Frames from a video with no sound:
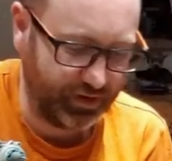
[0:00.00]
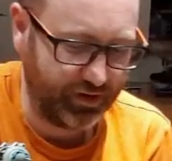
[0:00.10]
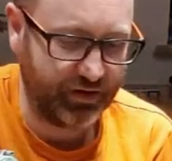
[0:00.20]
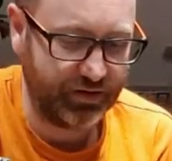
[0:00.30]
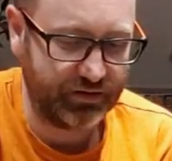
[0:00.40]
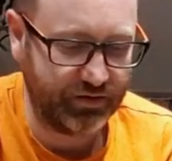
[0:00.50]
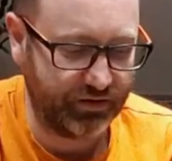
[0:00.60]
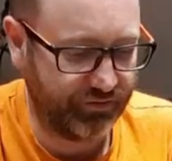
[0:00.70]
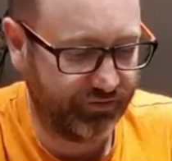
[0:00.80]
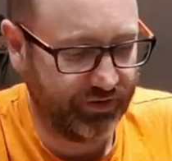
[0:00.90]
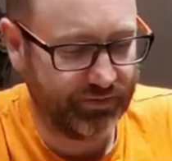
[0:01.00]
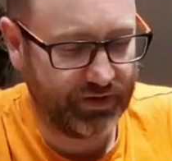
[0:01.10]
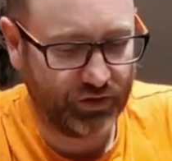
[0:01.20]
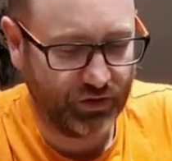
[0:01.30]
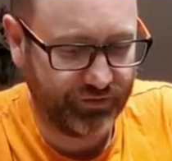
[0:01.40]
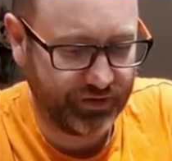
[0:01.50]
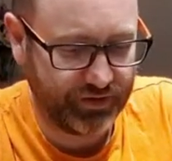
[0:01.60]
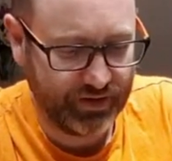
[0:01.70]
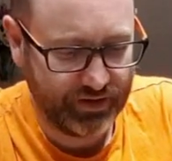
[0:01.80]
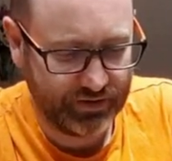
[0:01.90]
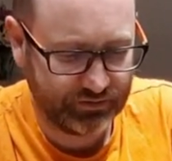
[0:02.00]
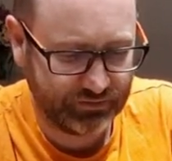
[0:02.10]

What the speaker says: and flip that over there,